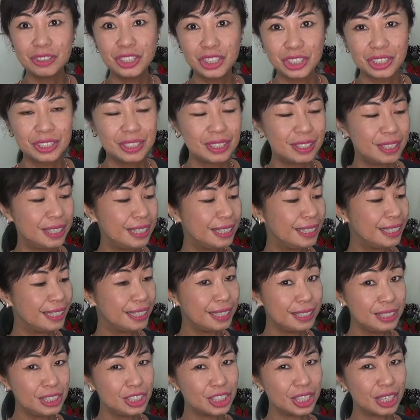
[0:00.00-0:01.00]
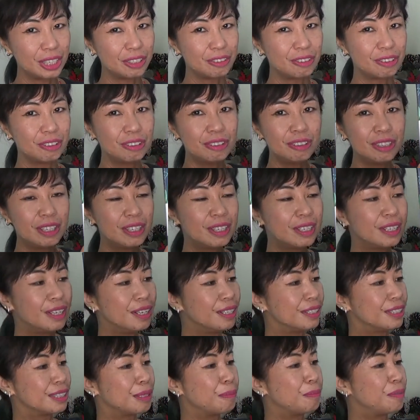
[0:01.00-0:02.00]
journaling in general.
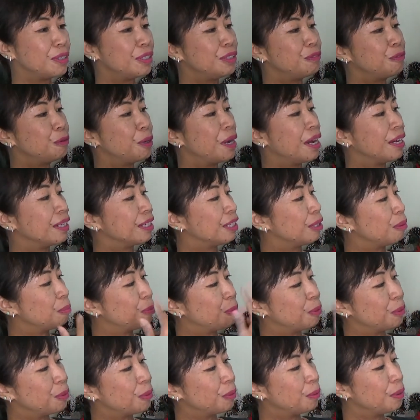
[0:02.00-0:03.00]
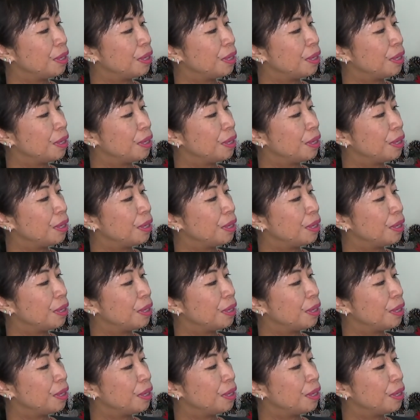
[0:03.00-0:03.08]
Something where I can put,